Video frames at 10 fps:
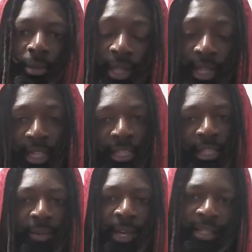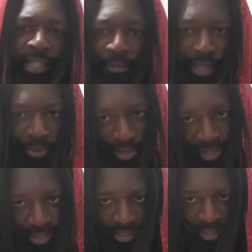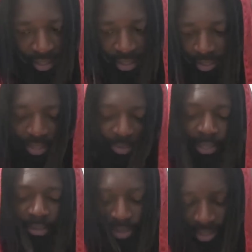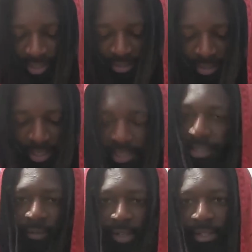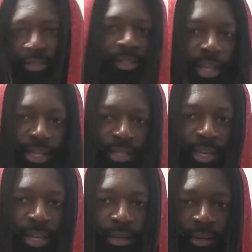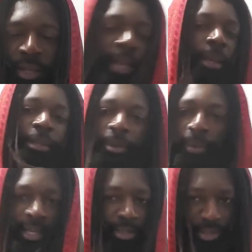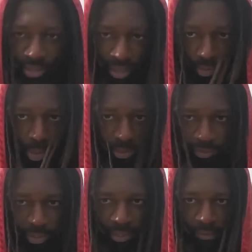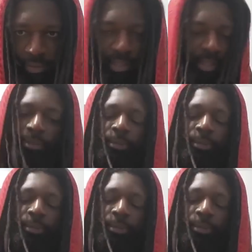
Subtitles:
the EDC bags. Everybody want to see the guns. That's why I do the guns last, because if I show you the guns now, nobody else is going to watch the rest of the video.